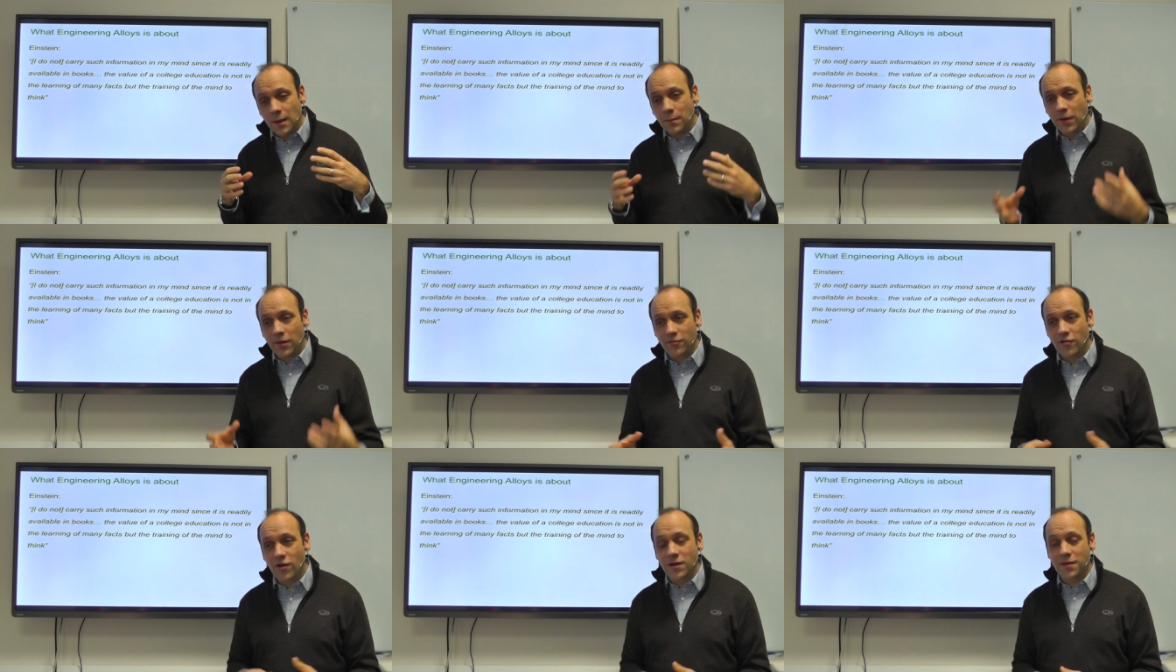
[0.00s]
but
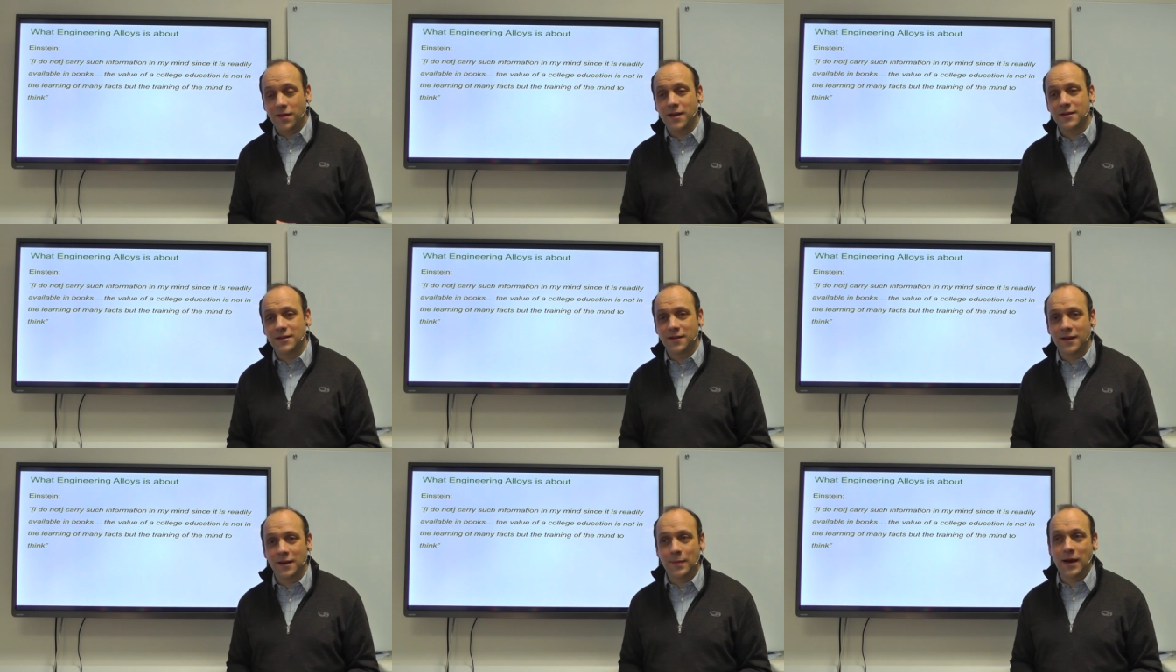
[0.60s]
the right thing is
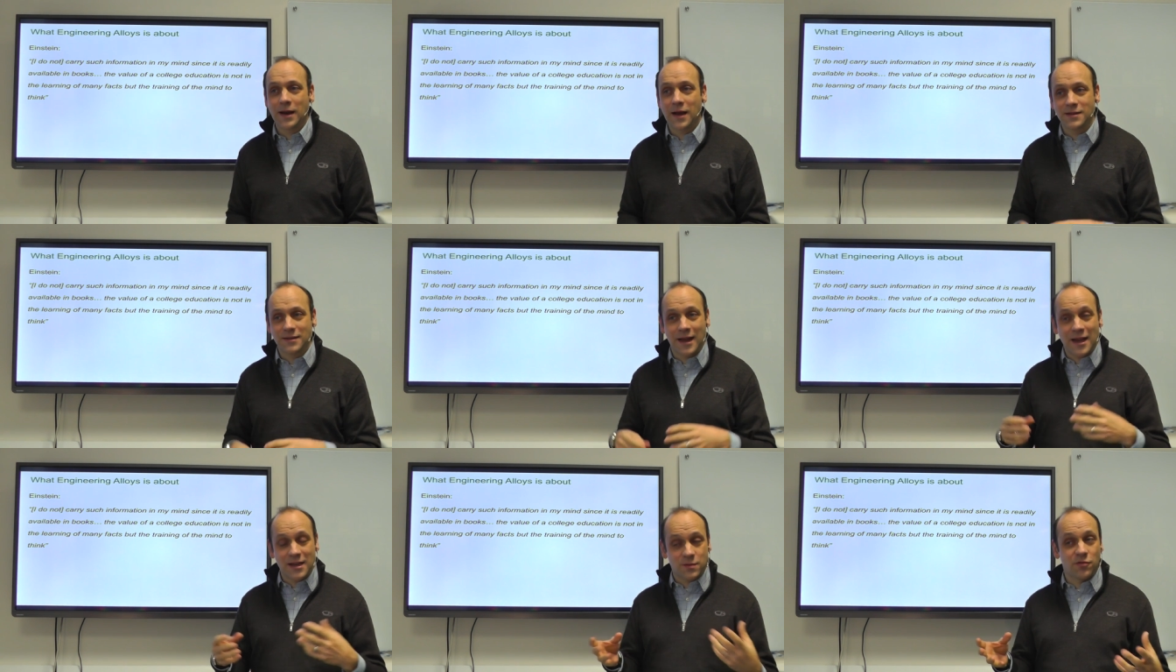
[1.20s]
to think about it as
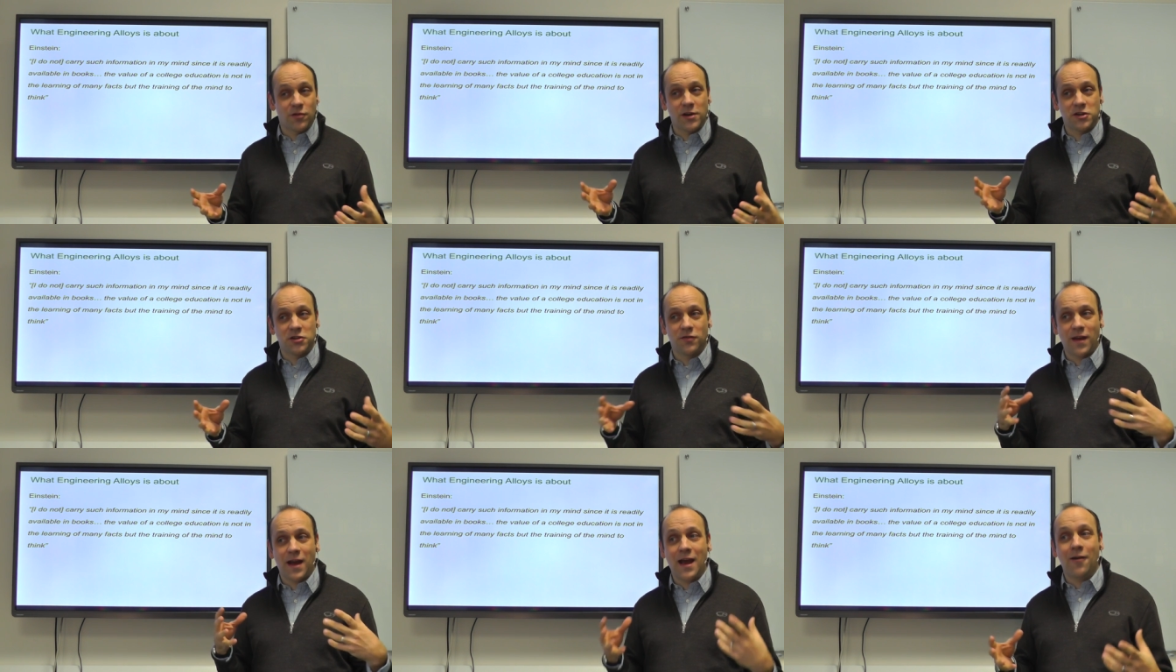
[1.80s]
an
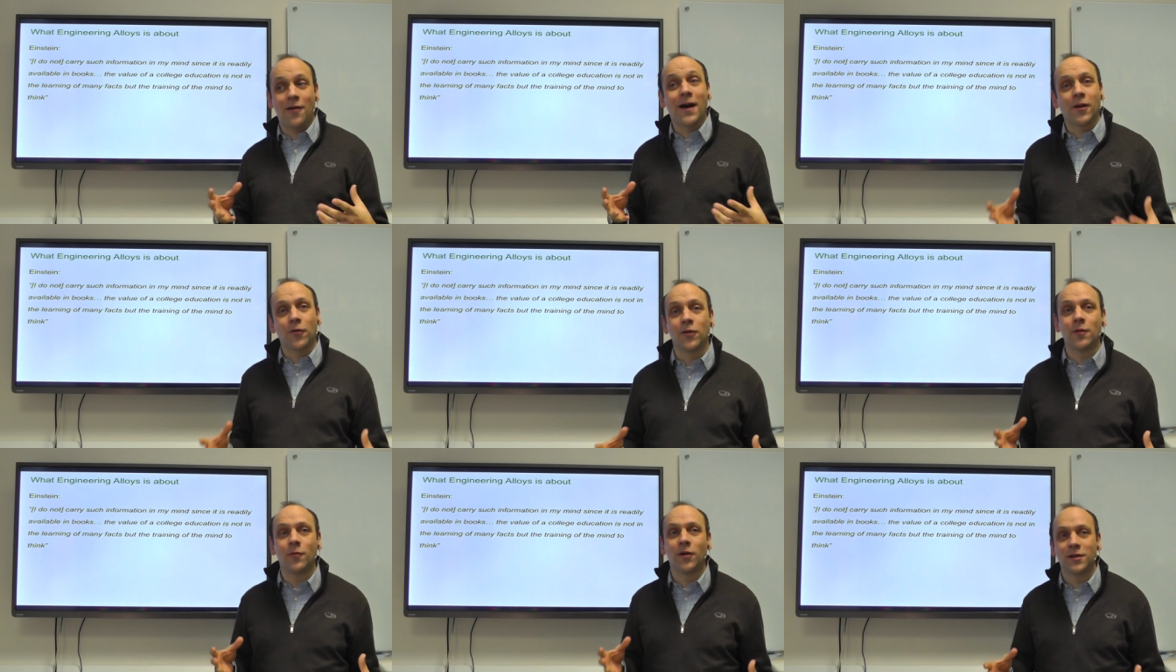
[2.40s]
exploration of how
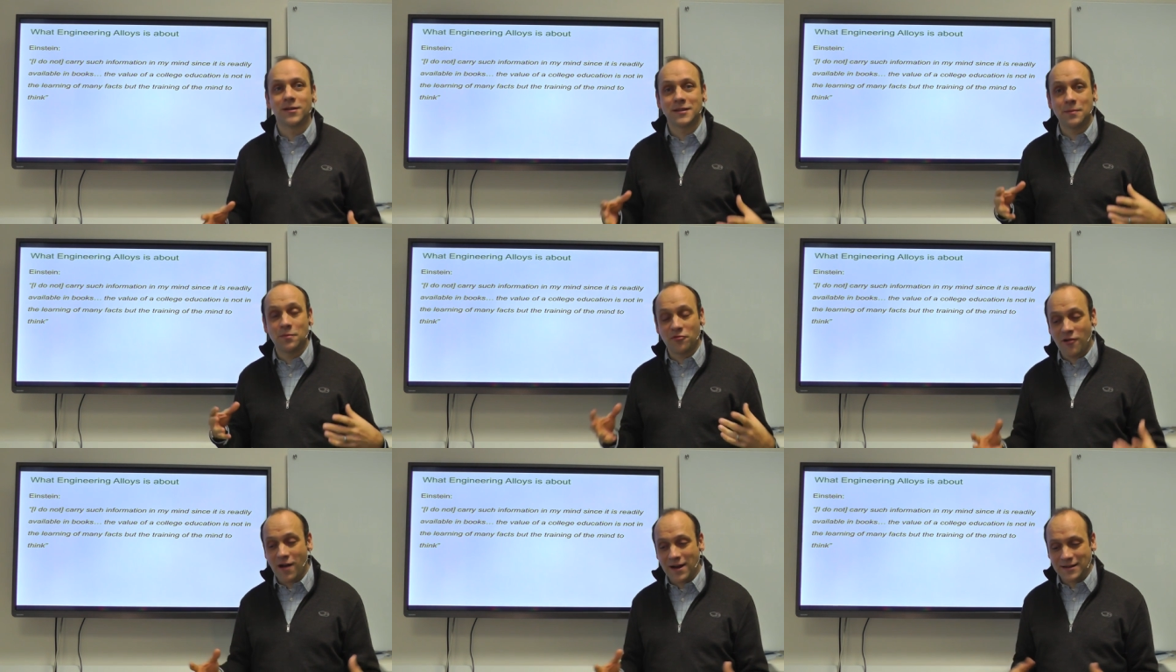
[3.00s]
alloying works in
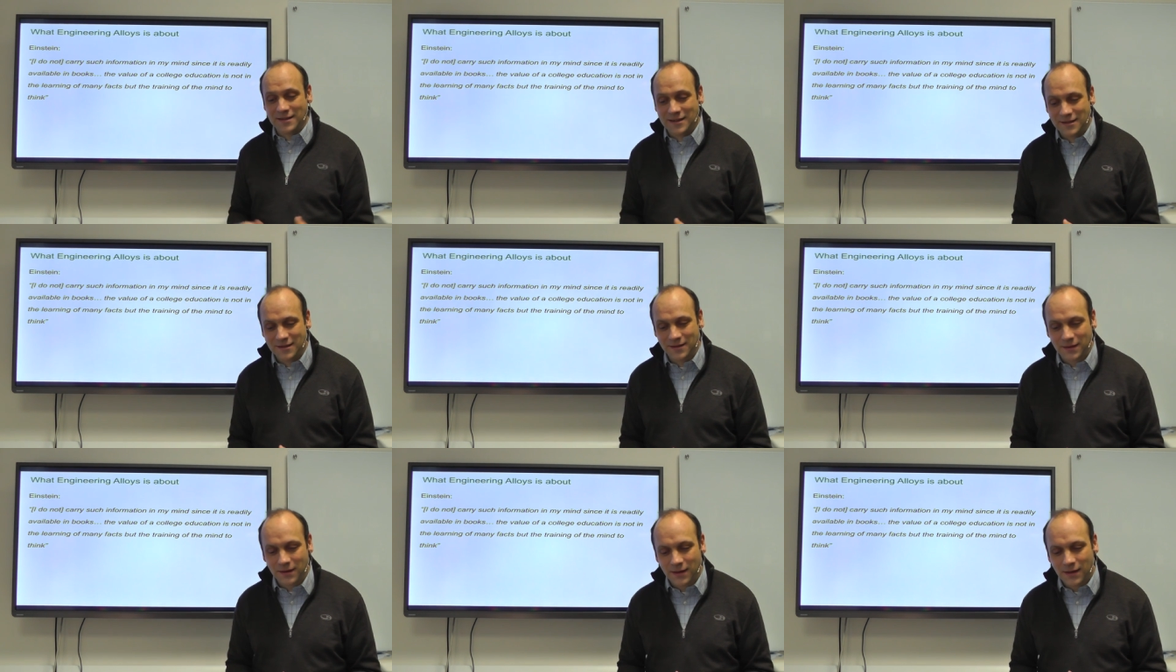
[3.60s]
practice.